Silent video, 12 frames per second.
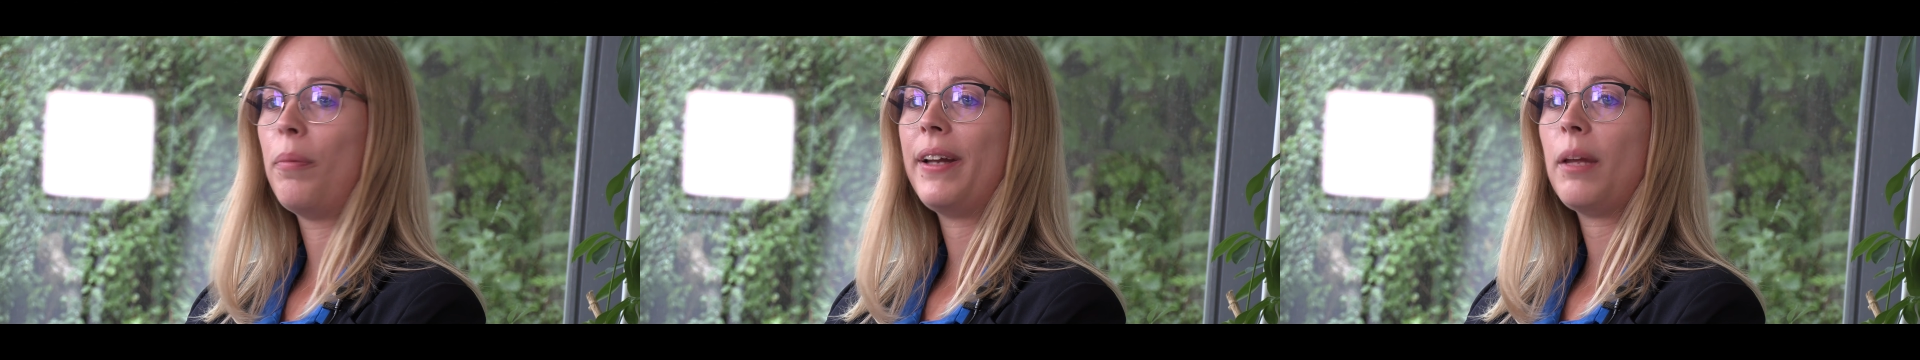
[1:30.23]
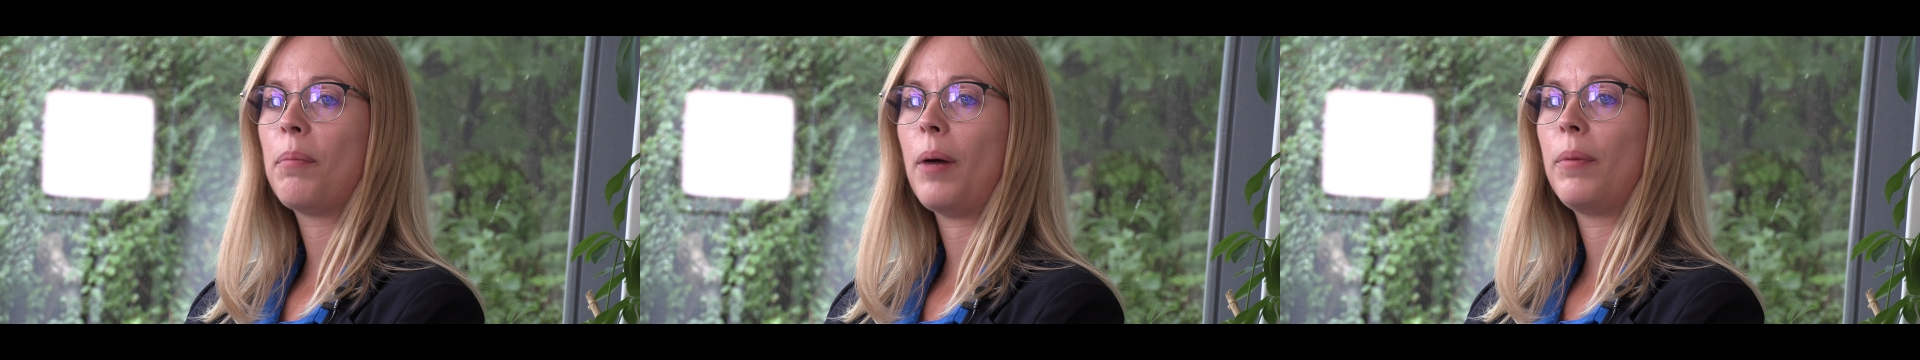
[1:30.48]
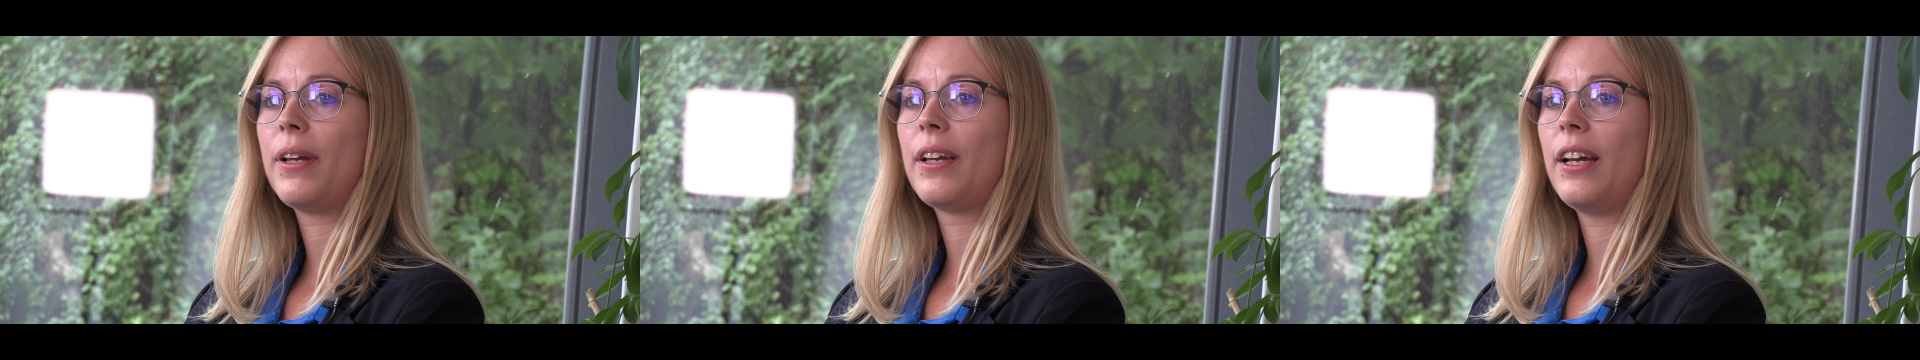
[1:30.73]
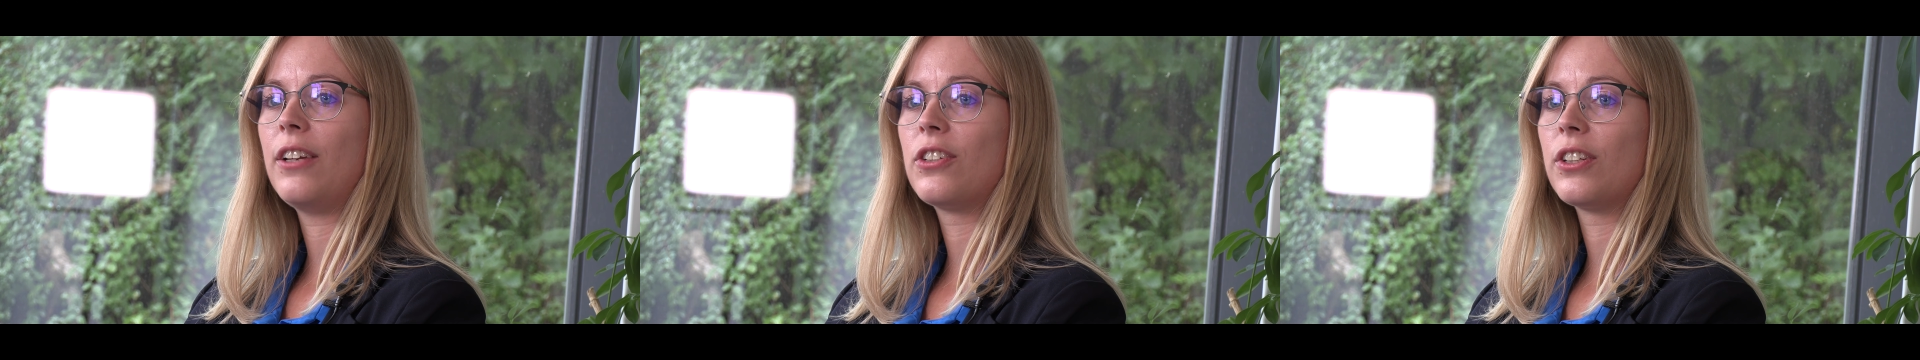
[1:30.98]
Her many
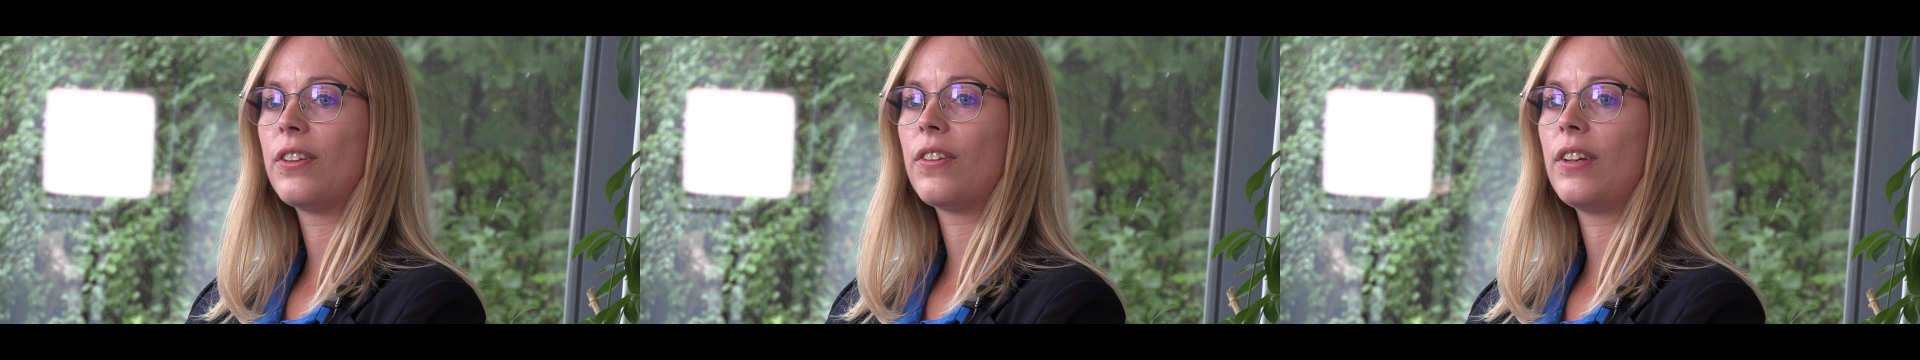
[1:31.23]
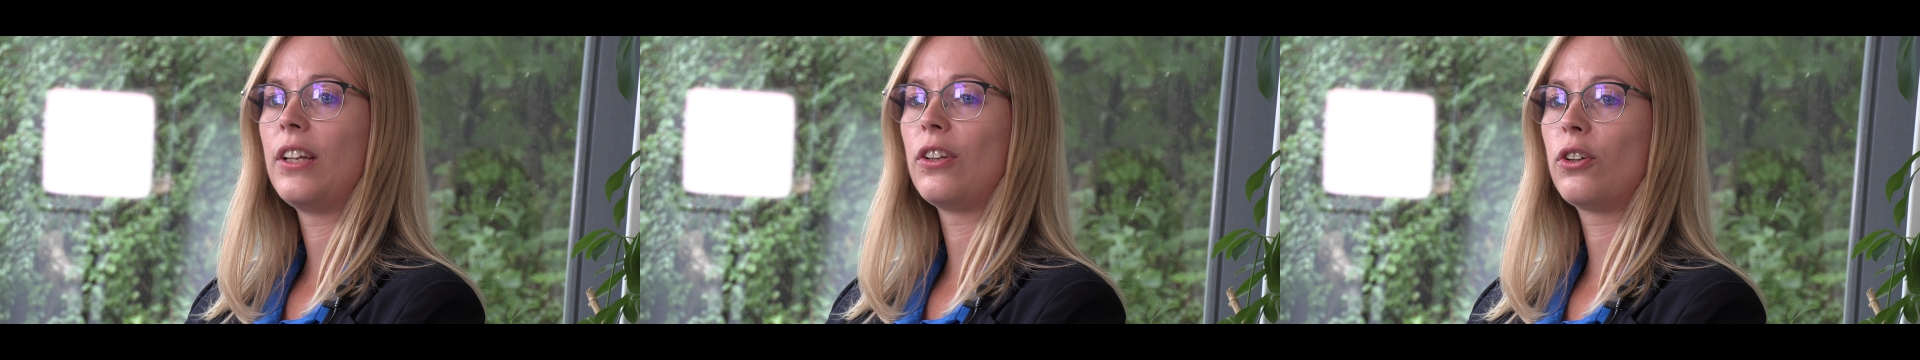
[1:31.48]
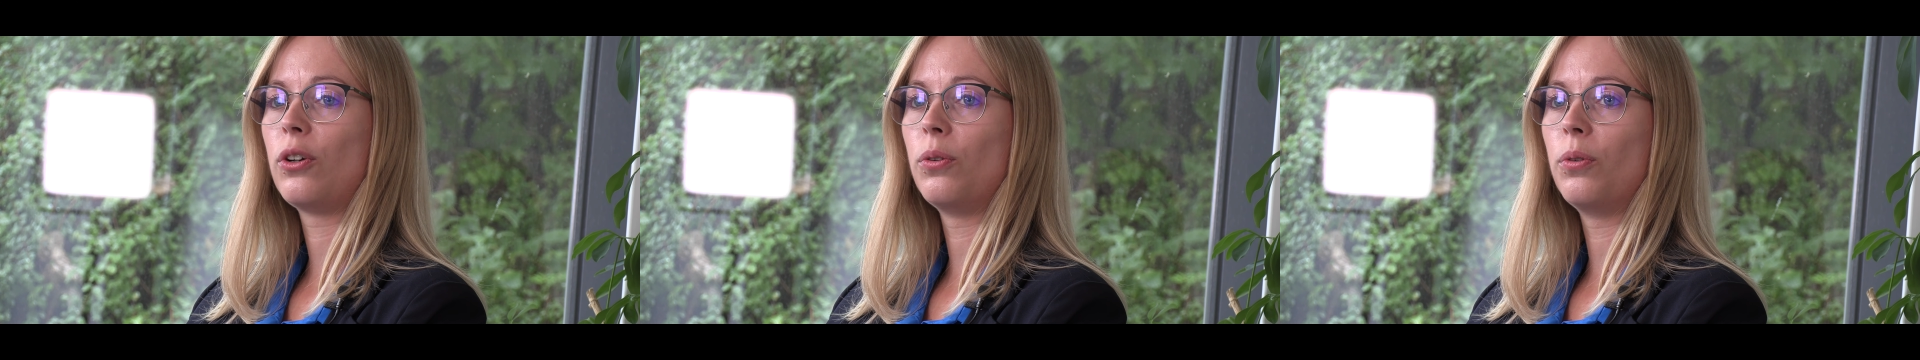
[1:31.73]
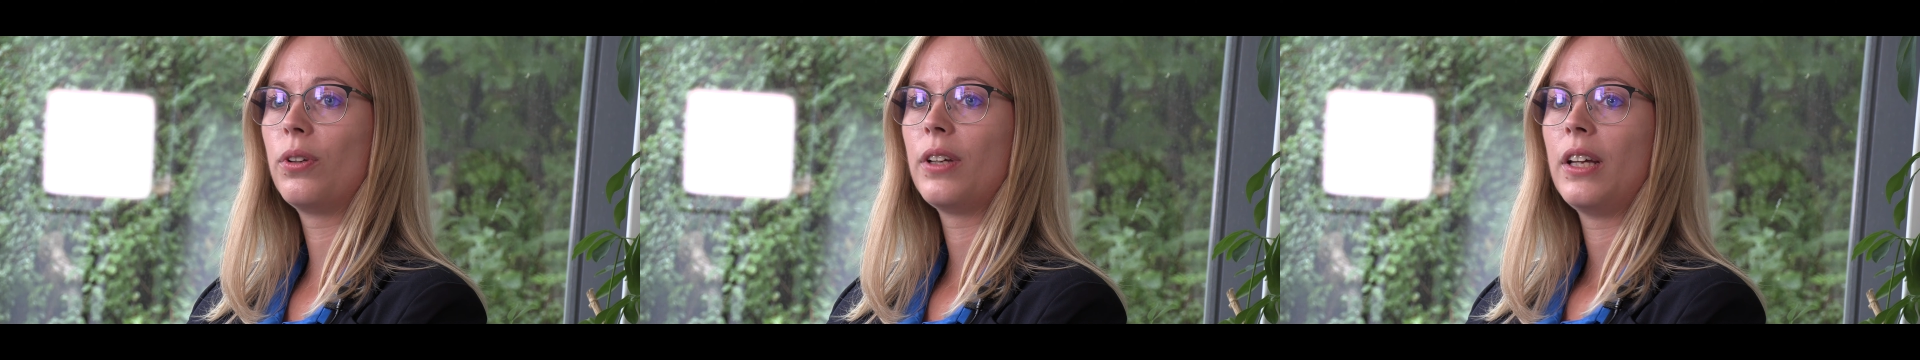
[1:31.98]
publications
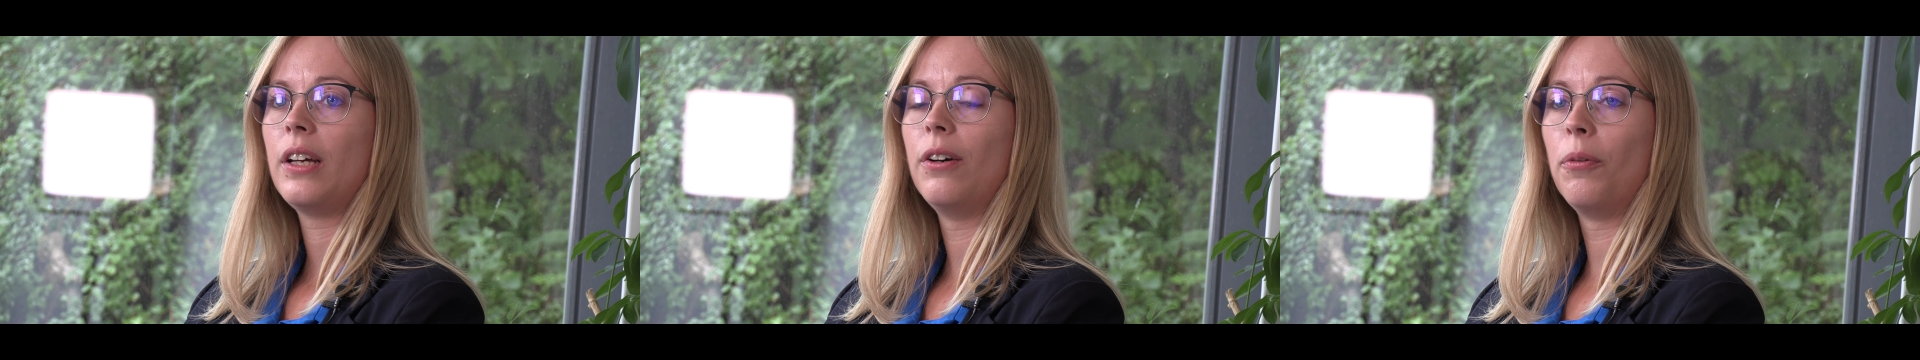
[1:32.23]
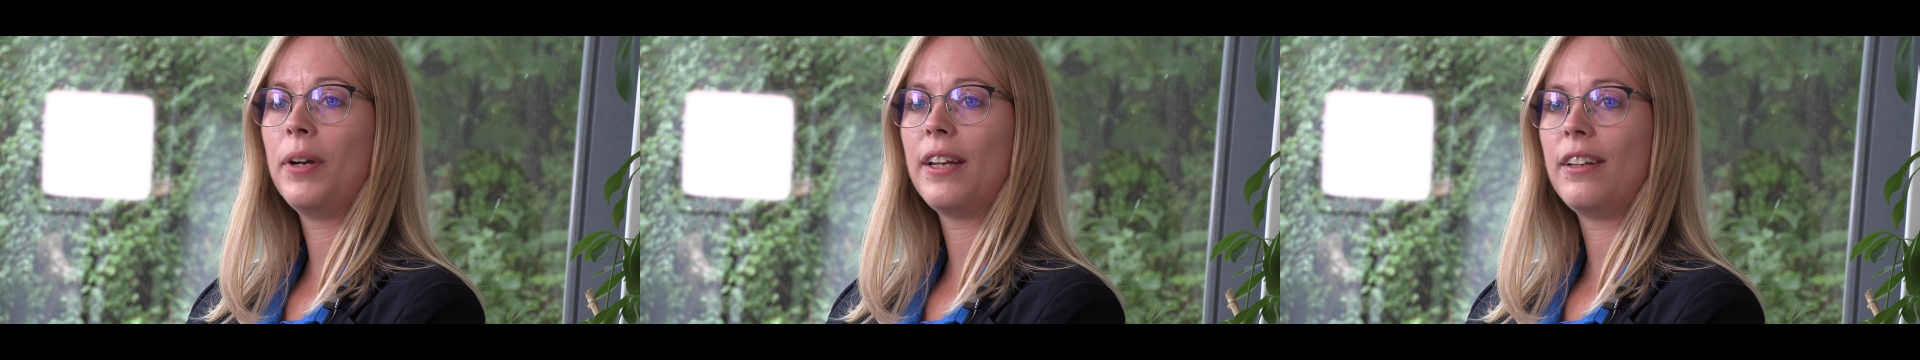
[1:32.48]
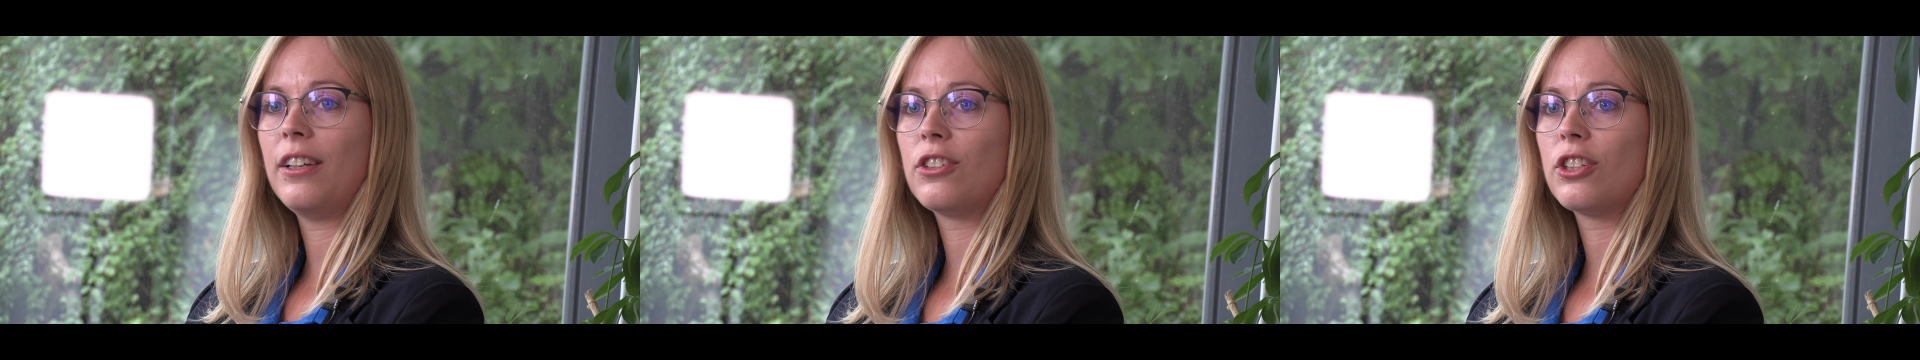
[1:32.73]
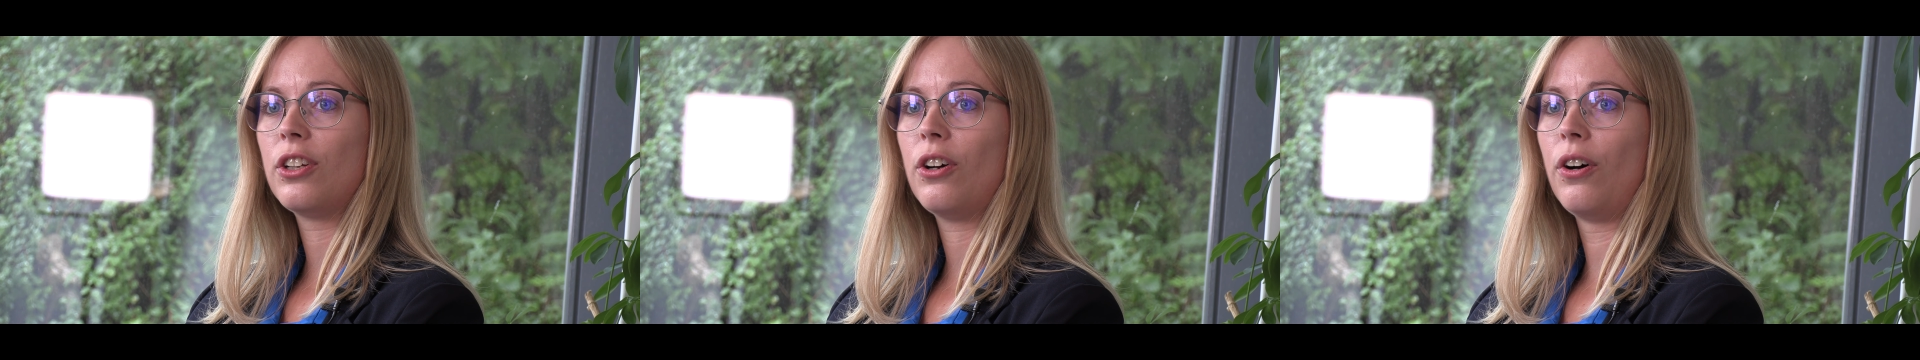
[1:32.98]
include a
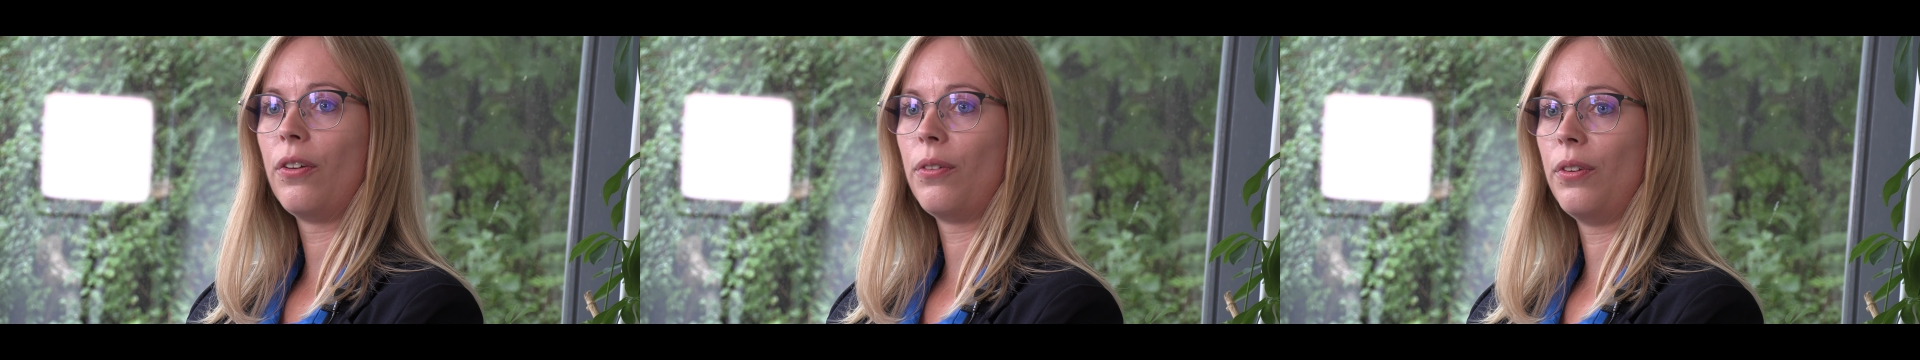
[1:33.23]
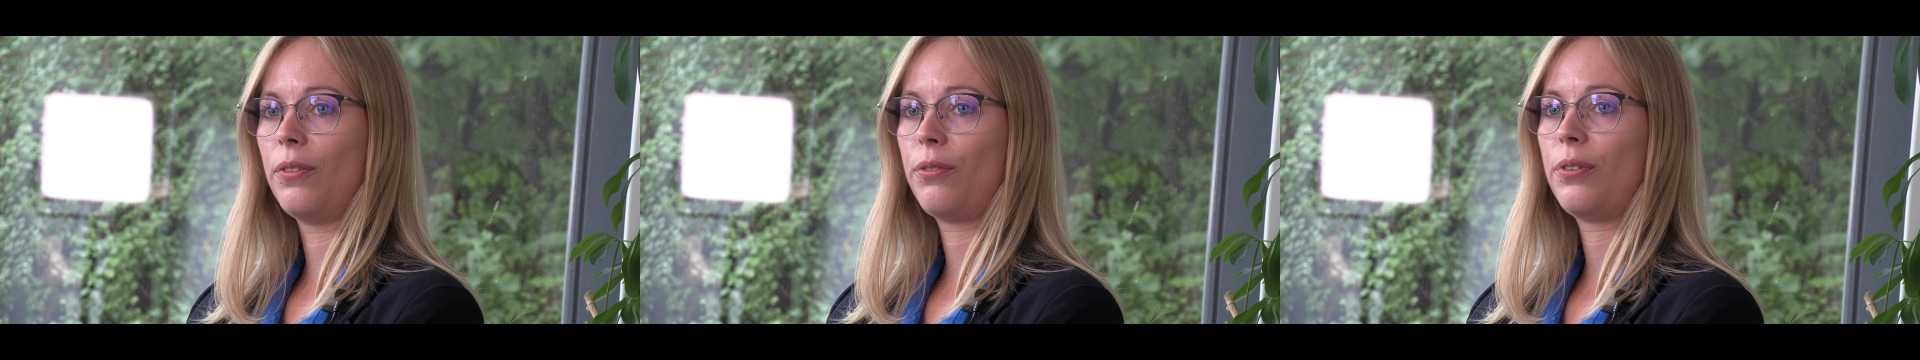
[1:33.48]
reedition of